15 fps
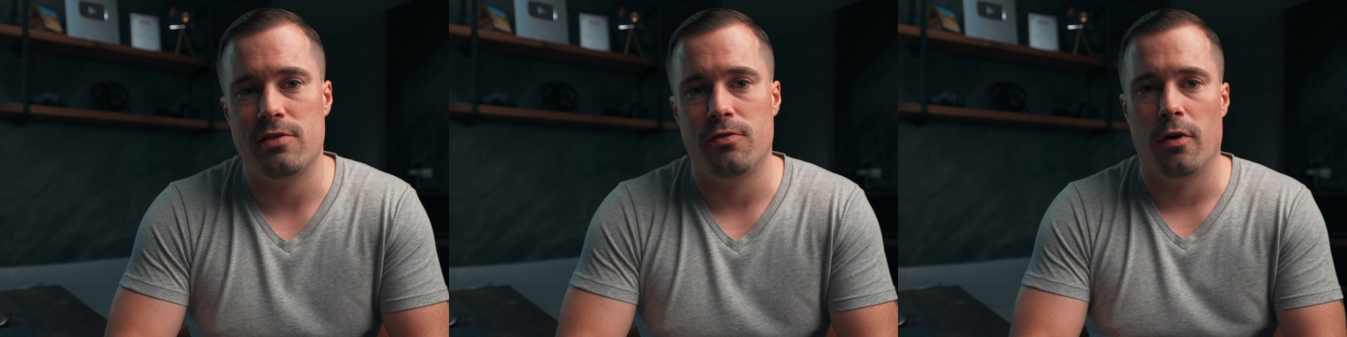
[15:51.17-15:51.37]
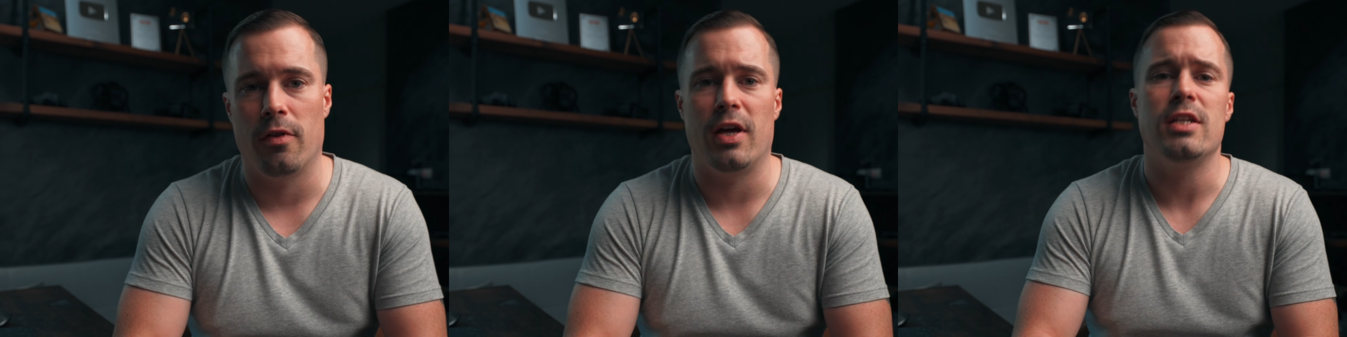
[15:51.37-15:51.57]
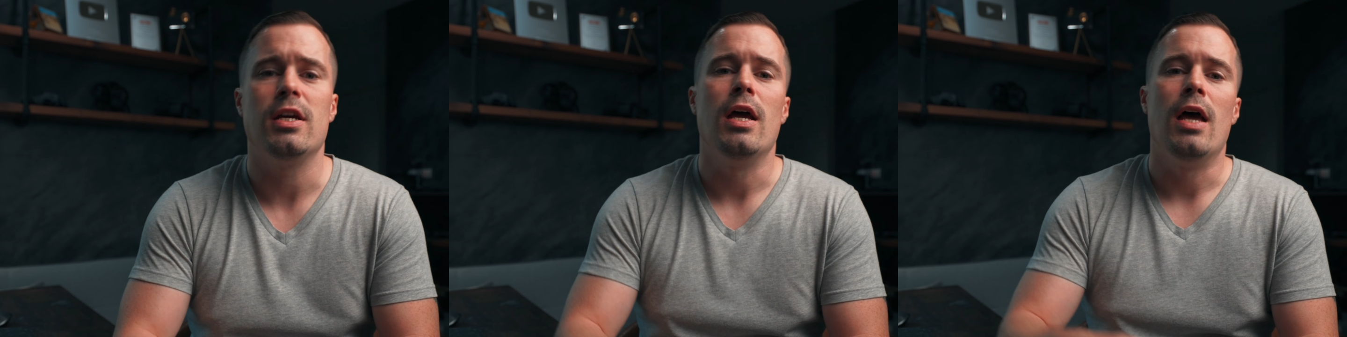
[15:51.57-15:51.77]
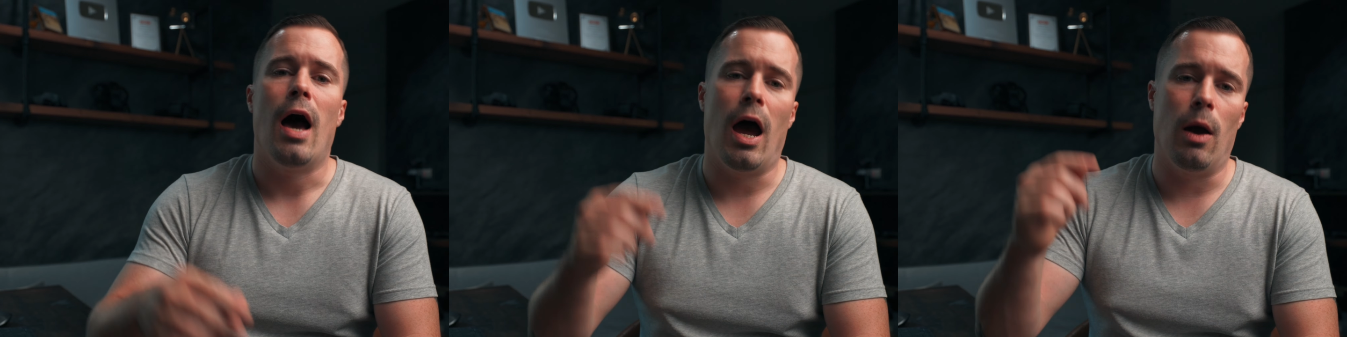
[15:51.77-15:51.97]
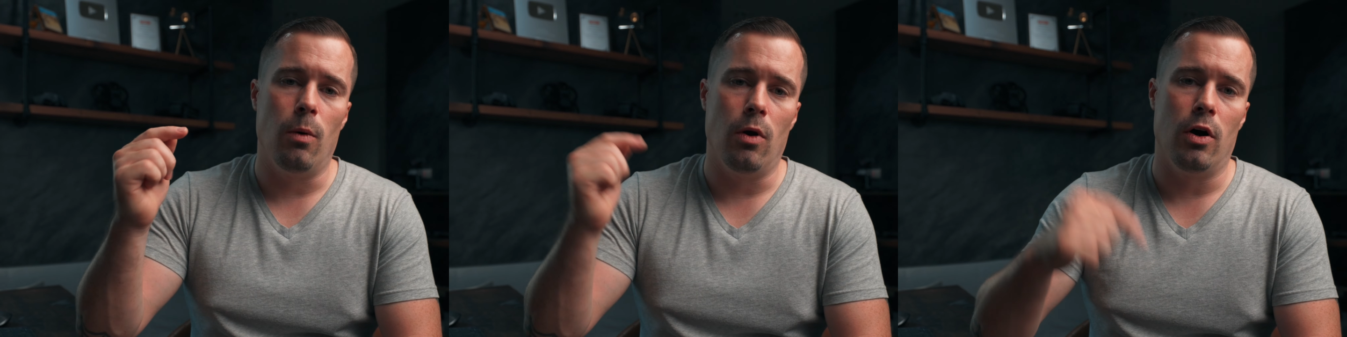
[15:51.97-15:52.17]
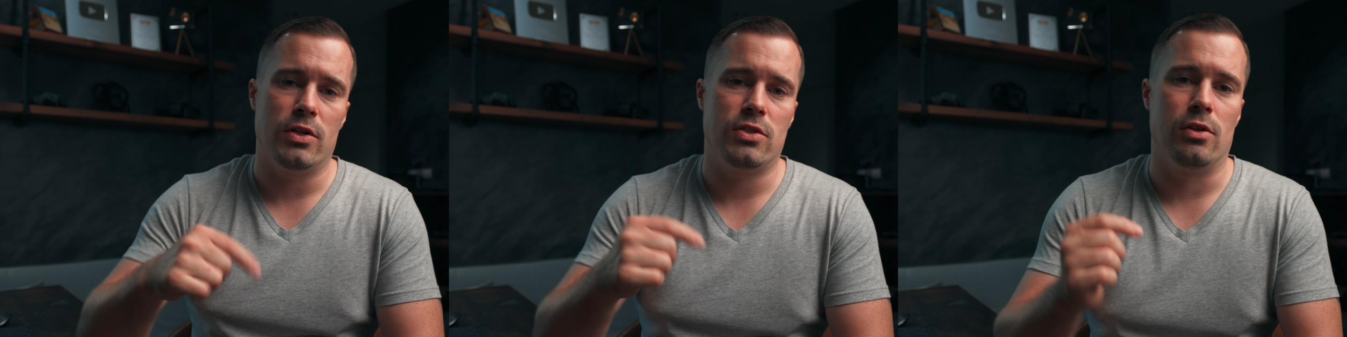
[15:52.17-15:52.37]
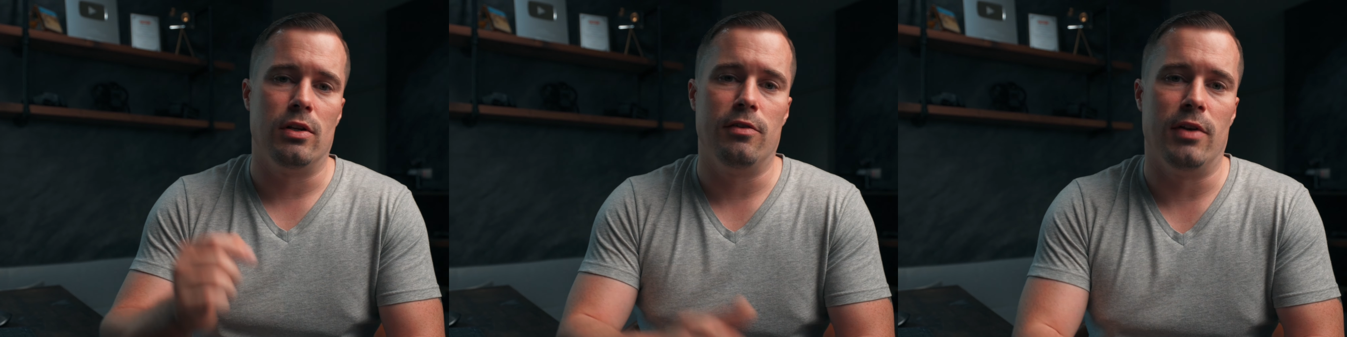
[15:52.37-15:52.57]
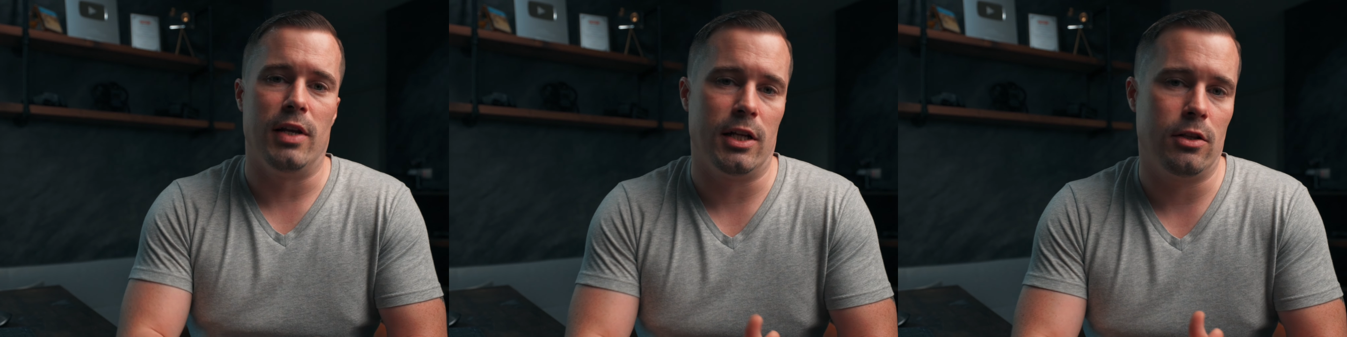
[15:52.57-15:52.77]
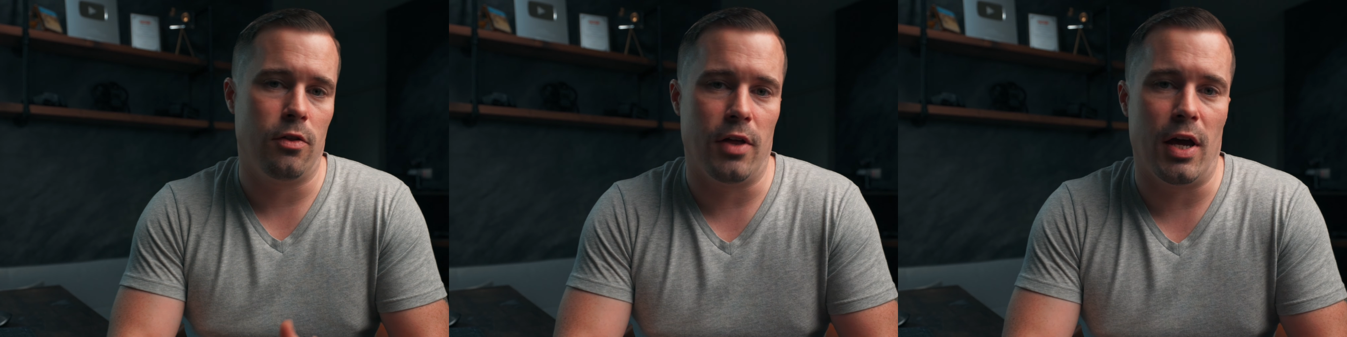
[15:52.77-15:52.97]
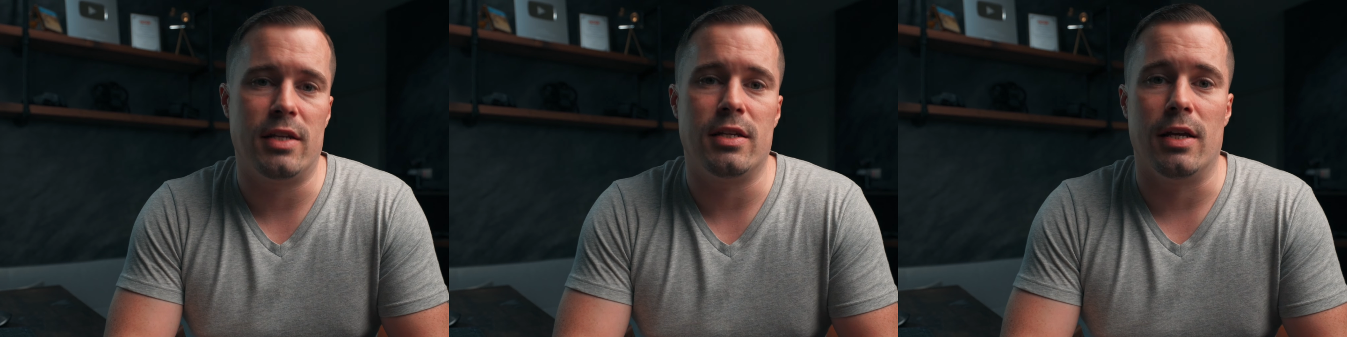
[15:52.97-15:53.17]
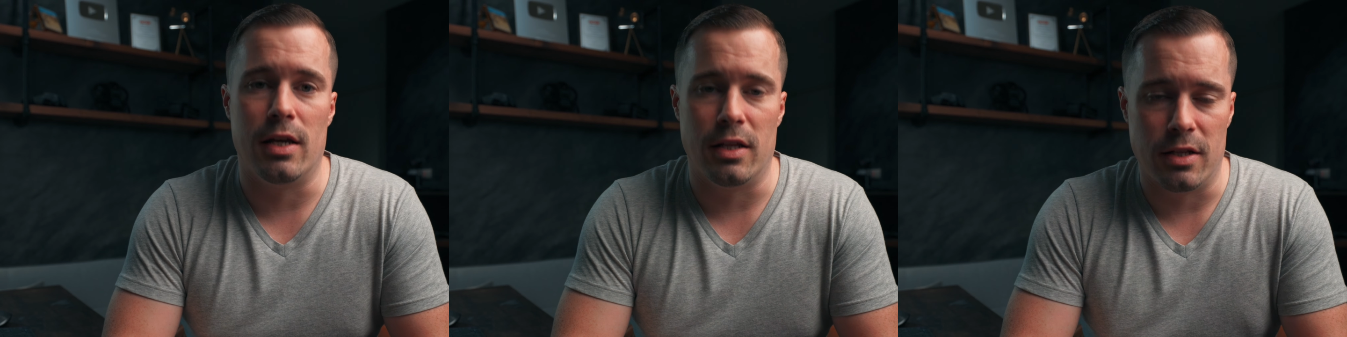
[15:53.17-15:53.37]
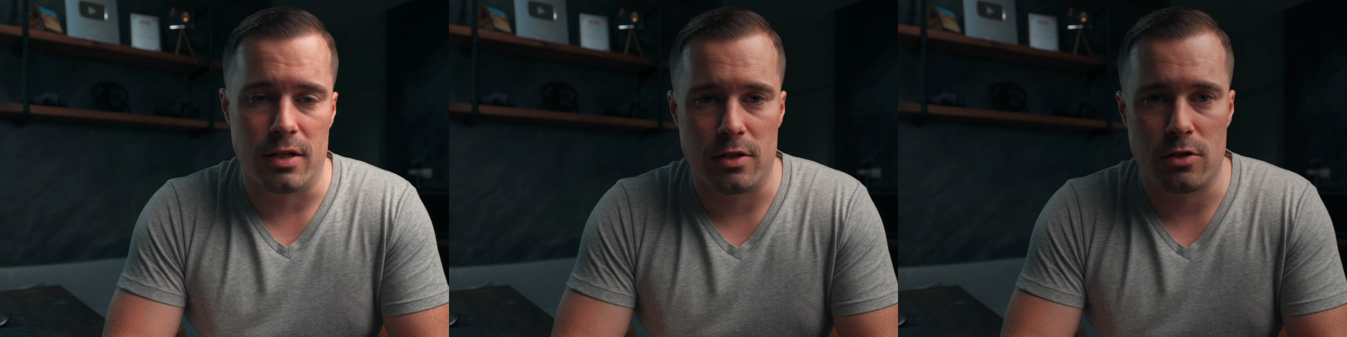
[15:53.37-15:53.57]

for that. I will also leave a link to that in the